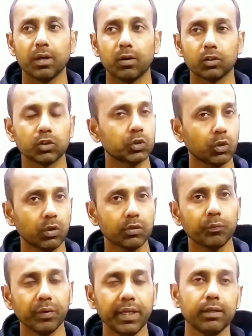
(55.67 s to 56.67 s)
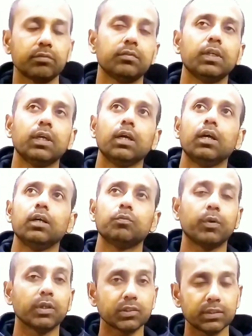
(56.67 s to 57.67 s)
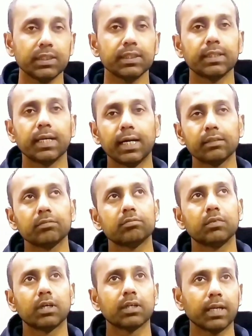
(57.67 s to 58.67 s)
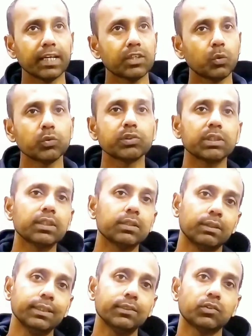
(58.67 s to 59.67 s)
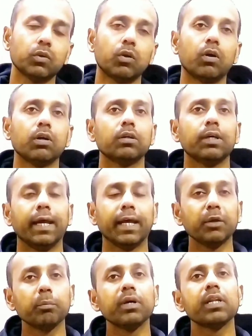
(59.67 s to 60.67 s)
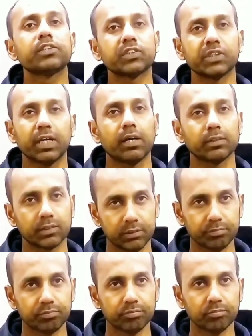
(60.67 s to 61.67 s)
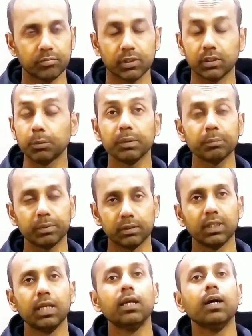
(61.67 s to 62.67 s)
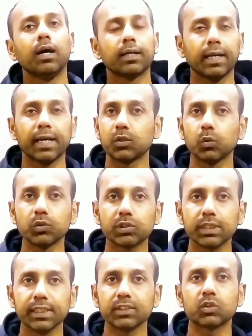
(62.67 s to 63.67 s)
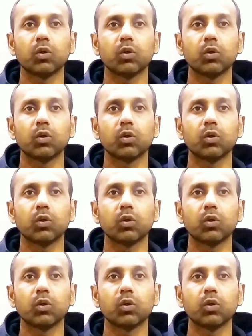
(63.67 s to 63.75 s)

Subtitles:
a short way. First thing is that glycogen is called animal starch. Remember, glycogen is